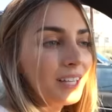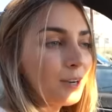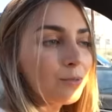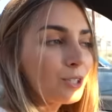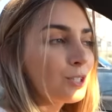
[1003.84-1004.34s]
Like, I
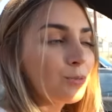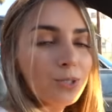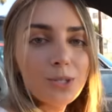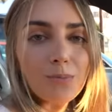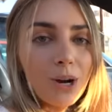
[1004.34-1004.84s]
really just
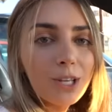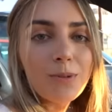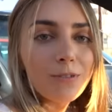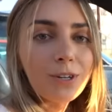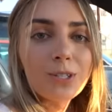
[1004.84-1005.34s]
want to surprise
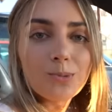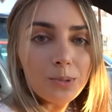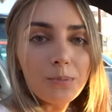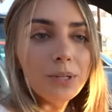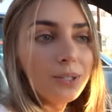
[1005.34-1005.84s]
my friends with
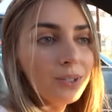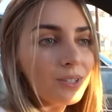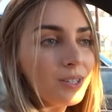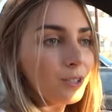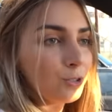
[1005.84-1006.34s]

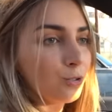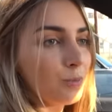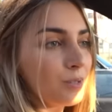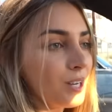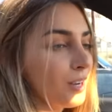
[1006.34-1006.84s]
builds and their
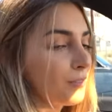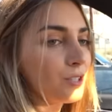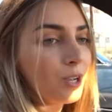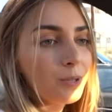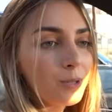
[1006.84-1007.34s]
dream stuff. You
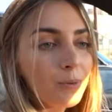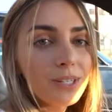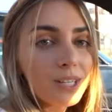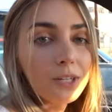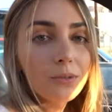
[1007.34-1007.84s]
saw me
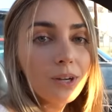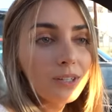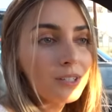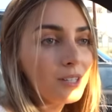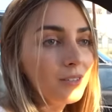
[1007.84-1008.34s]
surprise Sandy with the
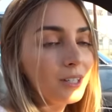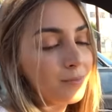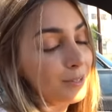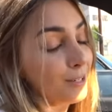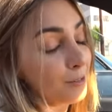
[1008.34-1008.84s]
Honda Civic.
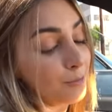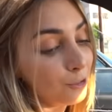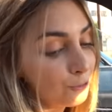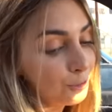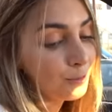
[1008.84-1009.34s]
That might not have been
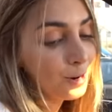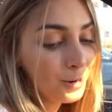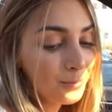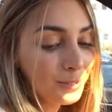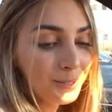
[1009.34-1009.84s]
a dream
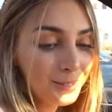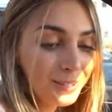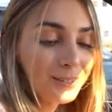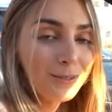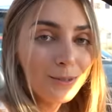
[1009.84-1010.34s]
car, but it
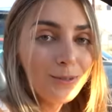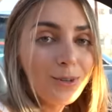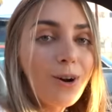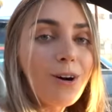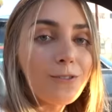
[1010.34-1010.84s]
was a
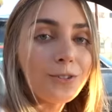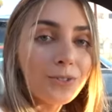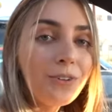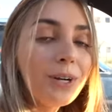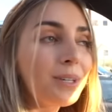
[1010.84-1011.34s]
car for
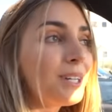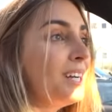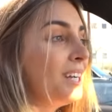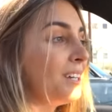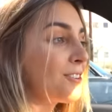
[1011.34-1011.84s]
his family,
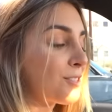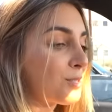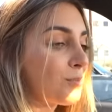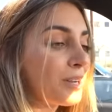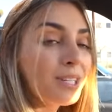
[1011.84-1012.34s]
and also
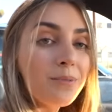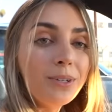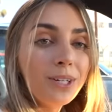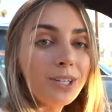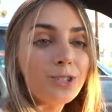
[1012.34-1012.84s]
surprising him
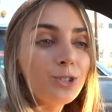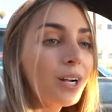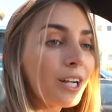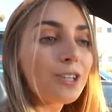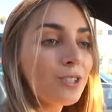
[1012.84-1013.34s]
building his
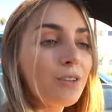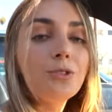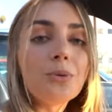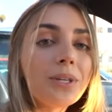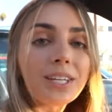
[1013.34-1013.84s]
truck. I just love
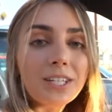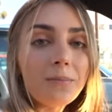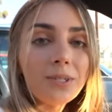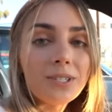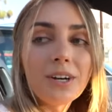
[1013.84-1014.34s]
doing that
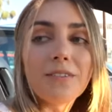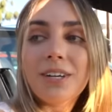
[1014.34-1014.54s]
type of stuff.